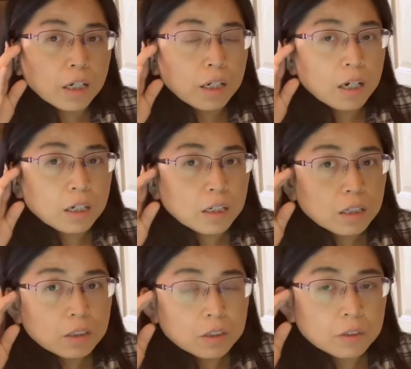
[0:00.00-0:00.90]
ear,
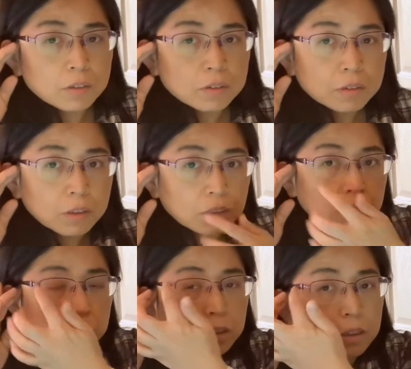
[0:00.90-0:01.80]

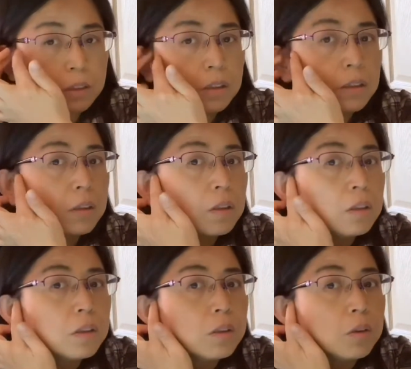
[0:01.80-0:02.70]
like
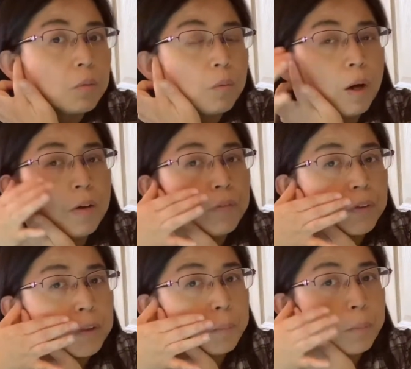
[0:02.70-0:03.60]
1
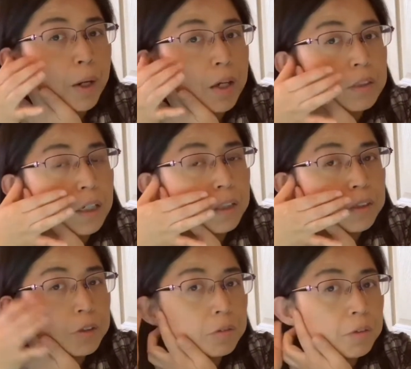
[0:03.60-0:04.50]
finger breadth
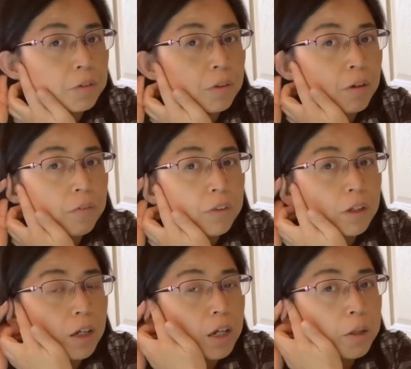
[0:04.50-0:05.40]
anterior of the
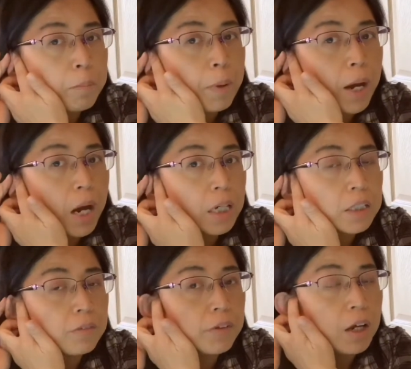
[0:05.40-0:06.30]

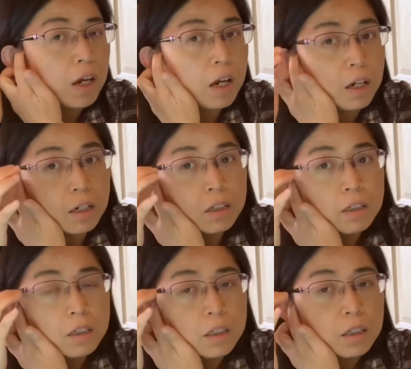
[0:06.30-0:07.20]
apex of ear
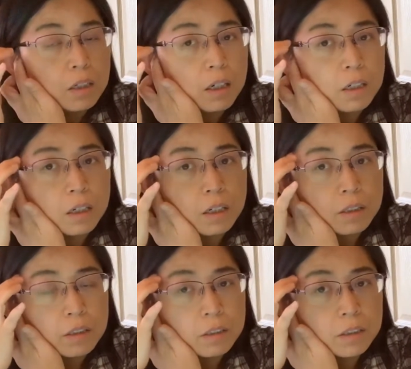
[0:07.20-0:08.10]

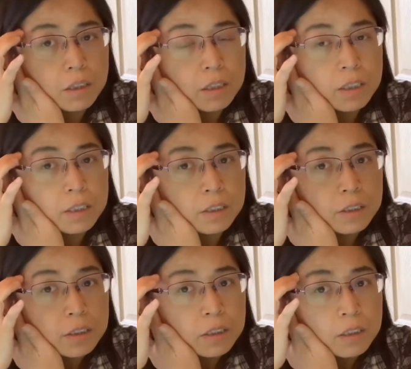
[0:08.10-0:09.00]
and ear.
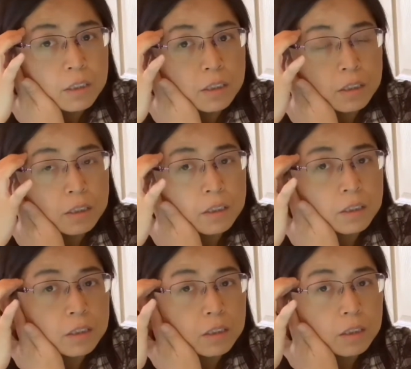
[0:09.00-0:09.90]

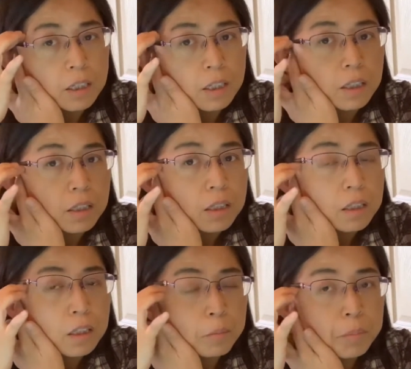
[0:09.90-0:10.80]
Then
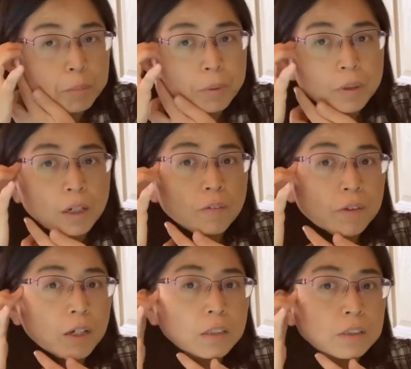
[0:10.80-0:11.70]
some people have
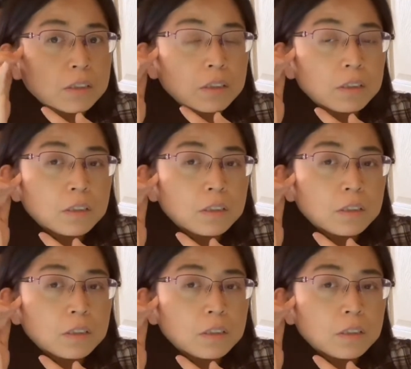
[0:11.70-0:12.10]
that